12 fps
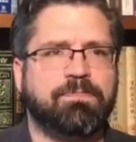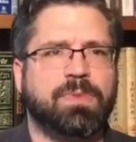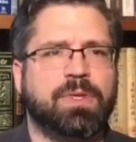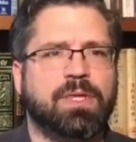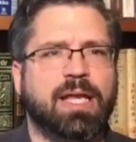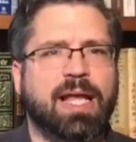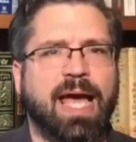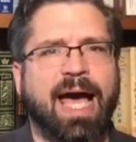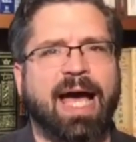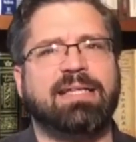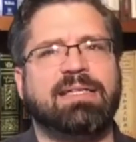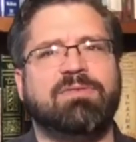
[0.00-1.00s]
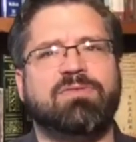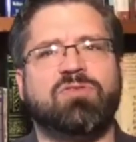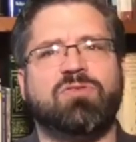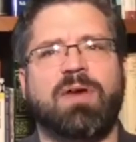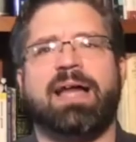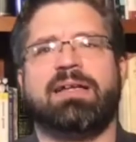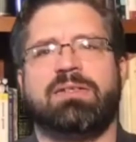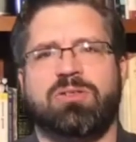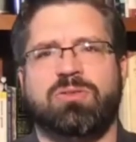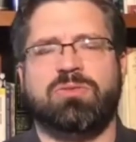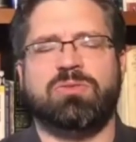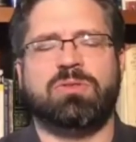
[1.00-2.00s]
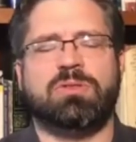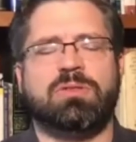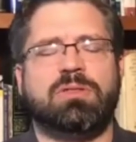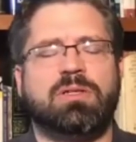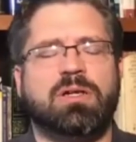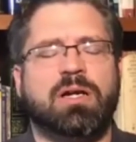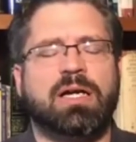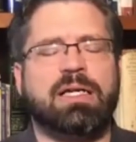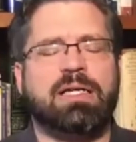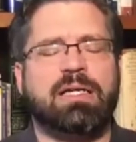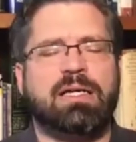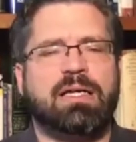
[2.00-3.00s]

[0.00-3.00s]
that active gratitude, right?